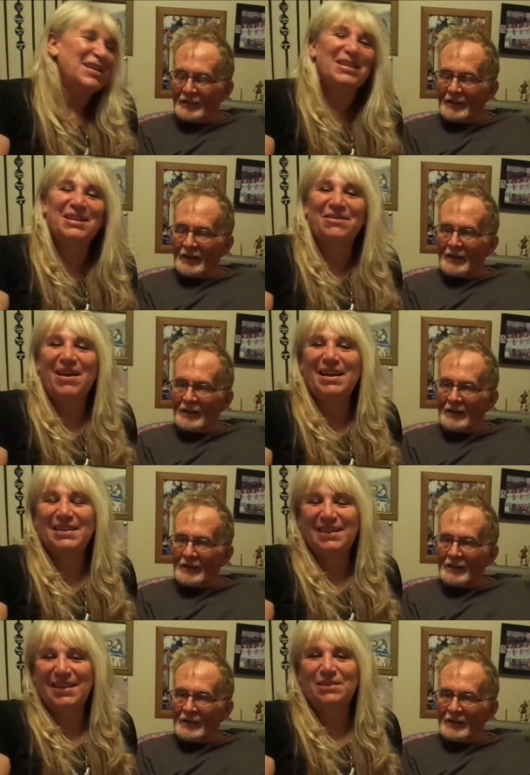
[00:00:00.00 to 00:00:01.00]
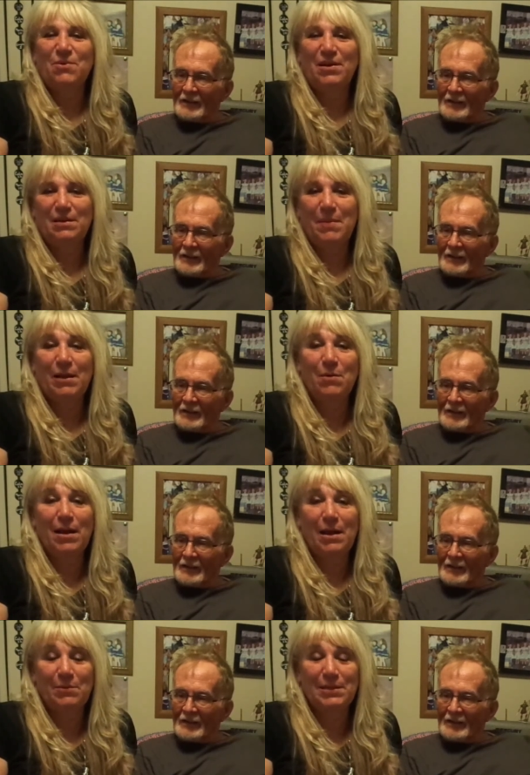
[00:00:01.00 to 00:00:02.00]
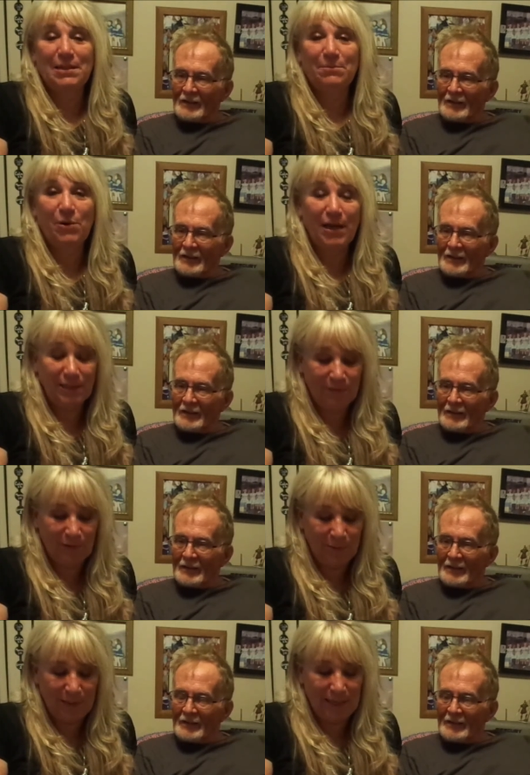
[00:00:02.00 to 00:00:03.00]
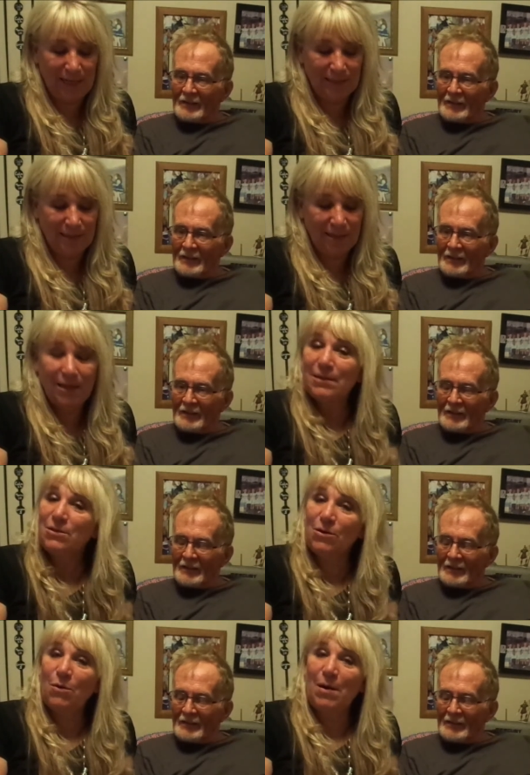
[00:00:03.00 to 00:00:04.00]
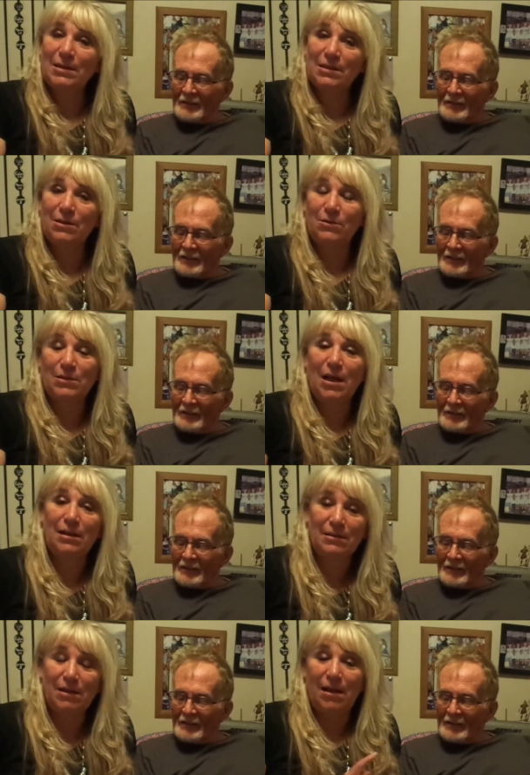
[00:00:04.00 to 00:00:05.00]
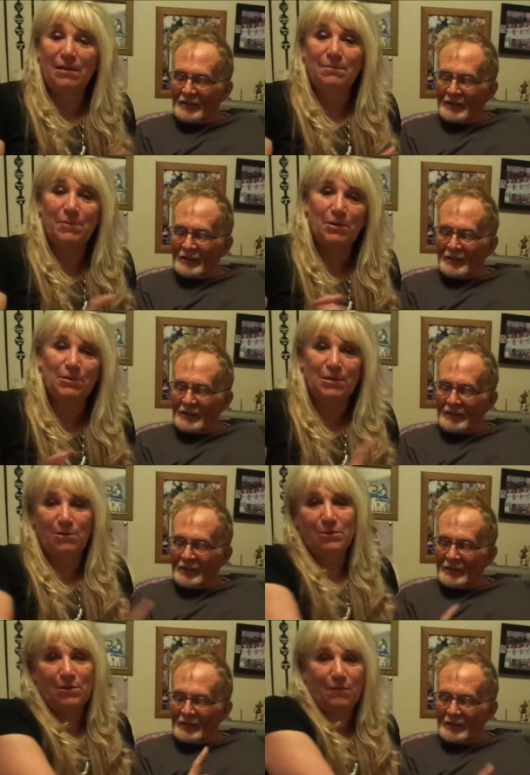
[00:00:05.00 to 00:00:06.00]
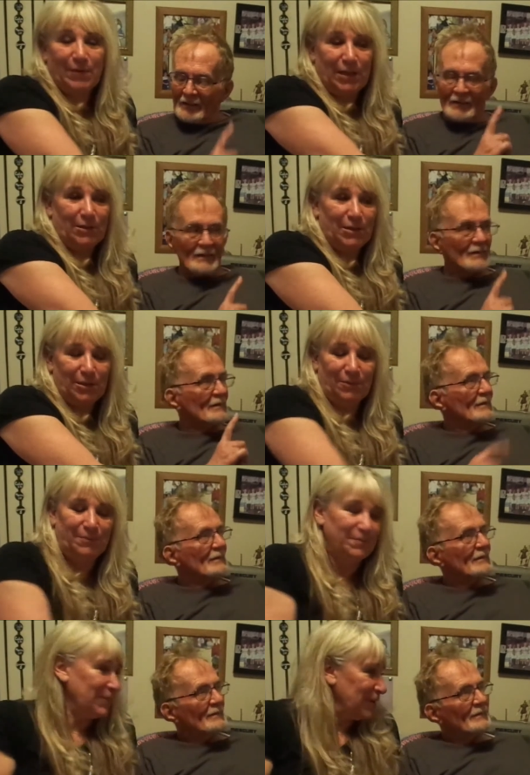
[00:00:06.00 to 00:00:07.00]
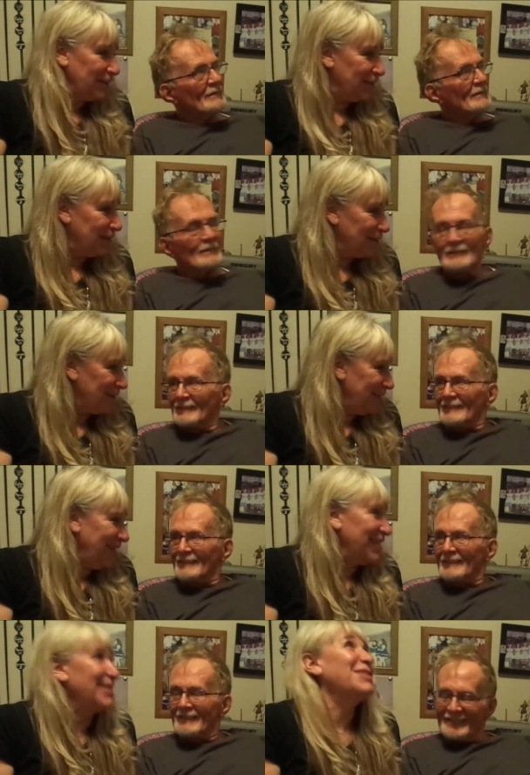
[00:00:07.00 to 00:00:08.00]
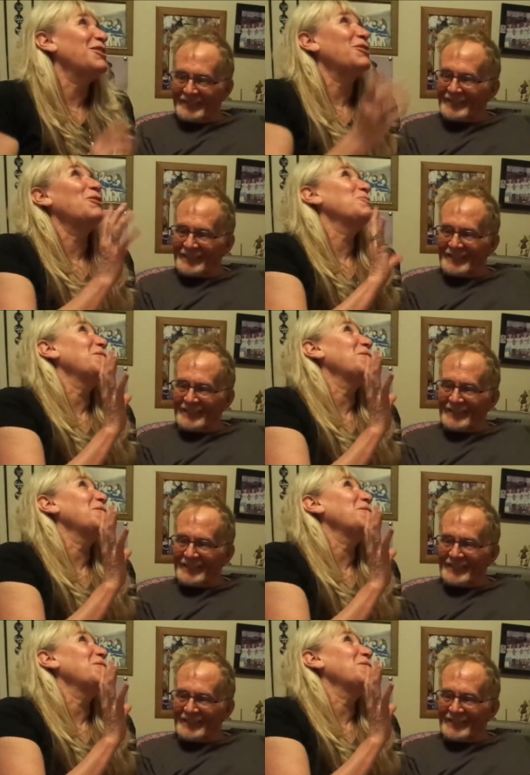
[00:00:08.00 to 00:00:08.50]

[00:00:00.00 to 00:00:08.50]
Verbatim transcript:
Speaker 1: the grandkids wanted to make while I was in Price for 3 days. So go watch those. I'll post those over here too. Joe goes,